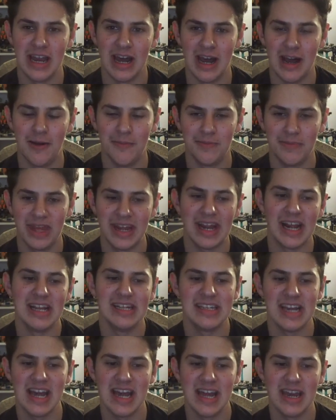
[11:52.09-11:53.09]
Like I
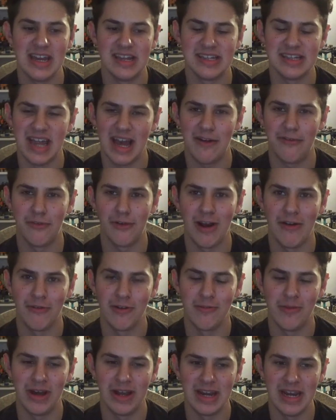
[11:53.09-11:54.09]
said, it's not for
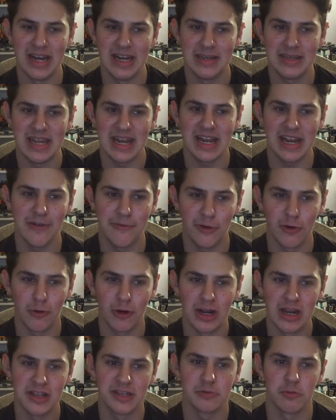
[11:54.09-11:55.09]
everybody. Take it for
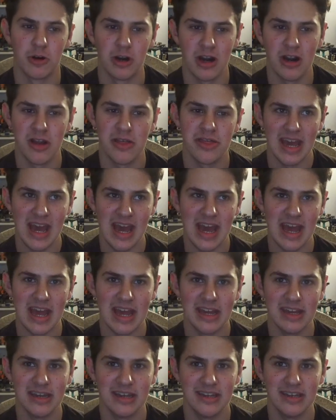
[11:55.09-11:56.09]
what it's worth.
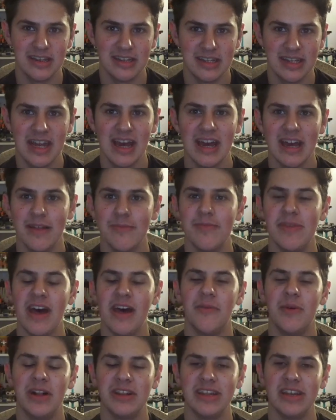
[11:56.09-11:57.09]
And yeah,
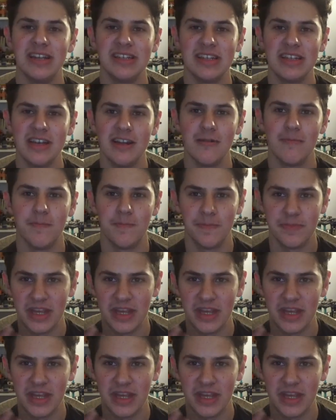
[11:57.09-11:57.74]
that about does it.